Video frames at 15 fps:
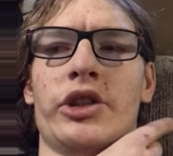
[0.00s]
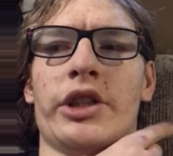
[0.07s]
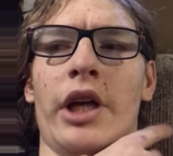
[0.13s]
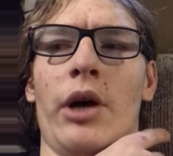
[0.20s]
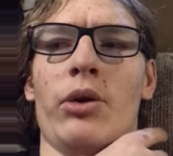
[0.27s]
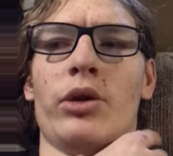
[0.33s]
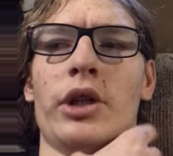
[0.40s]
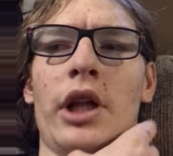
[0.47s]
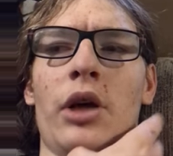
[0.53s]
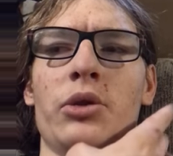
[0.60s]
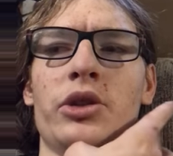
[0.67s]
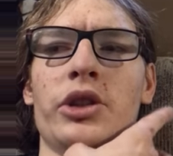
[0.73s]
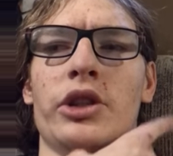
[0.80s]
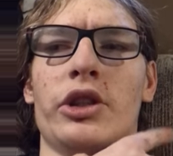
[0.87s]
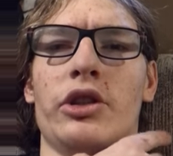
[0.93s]

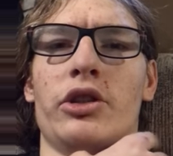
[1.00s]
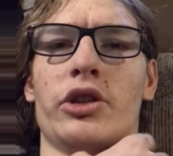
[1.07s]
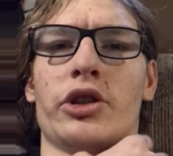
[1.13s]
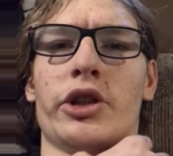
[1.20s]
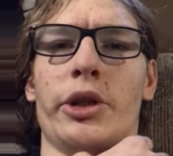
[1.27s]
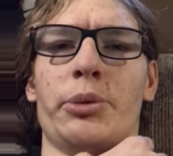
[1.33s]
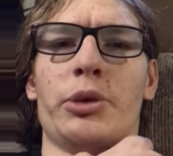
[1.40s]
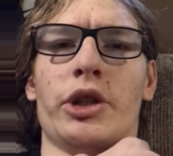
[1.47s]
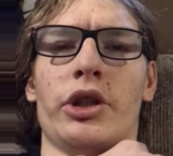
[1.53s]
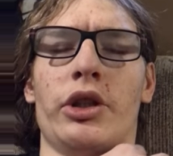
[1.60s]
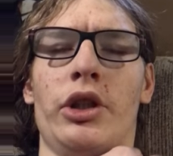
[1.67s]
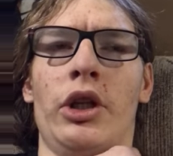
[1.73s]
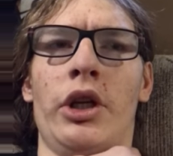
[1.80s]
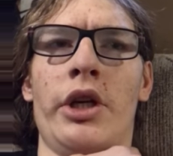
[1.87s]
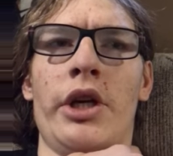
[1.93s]
SoundCloud's in the
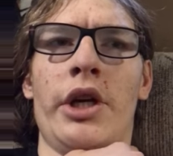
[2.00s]
description.